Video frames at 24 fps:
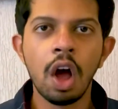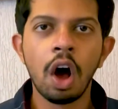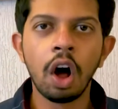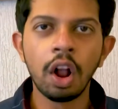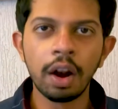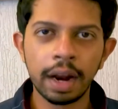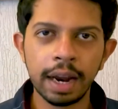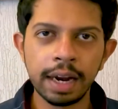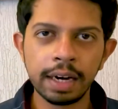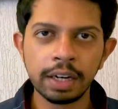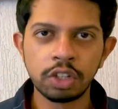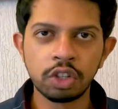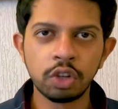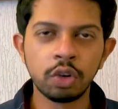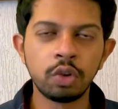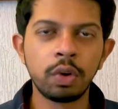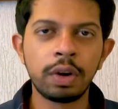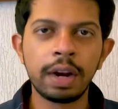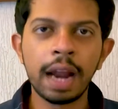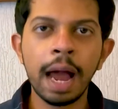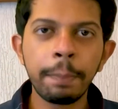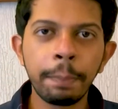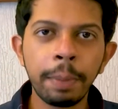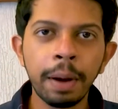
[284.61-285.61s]
All right, so to
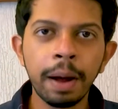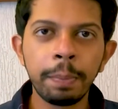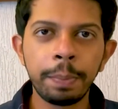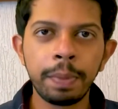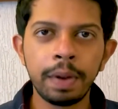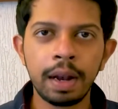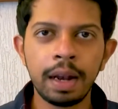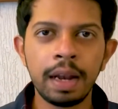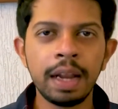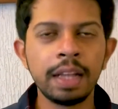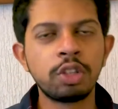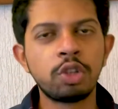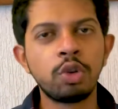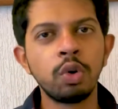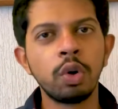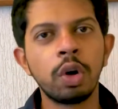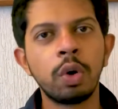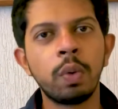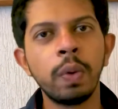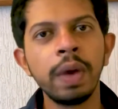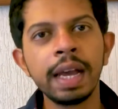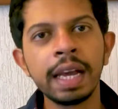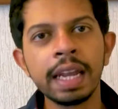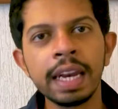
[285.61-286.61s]
wrap up, let's do a
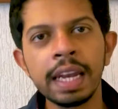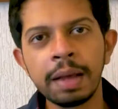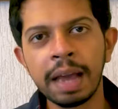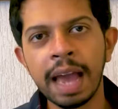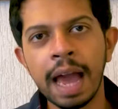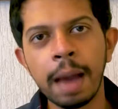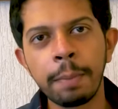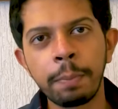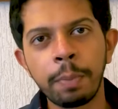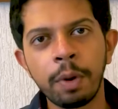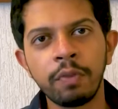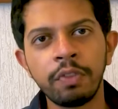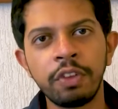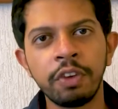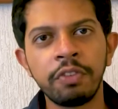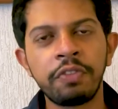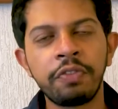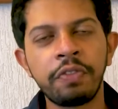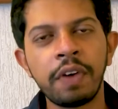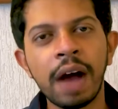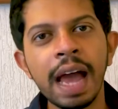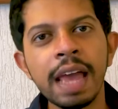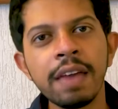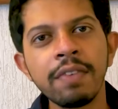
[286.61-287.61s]
quick recap of the
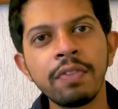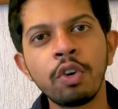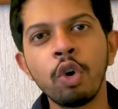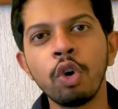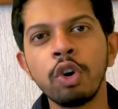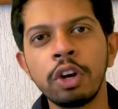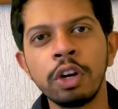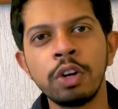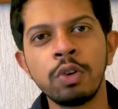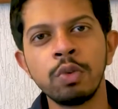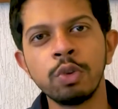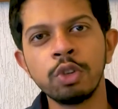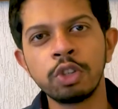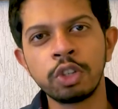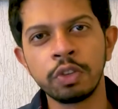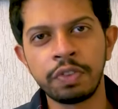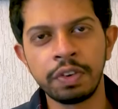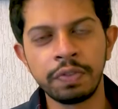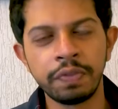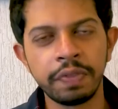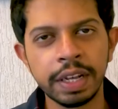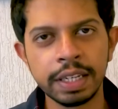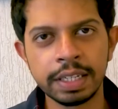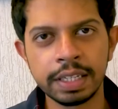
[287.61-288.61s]
five golden rules
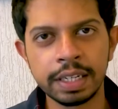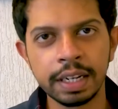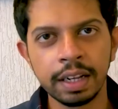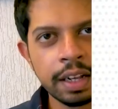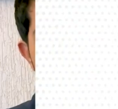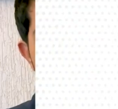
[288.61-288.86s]
of investing.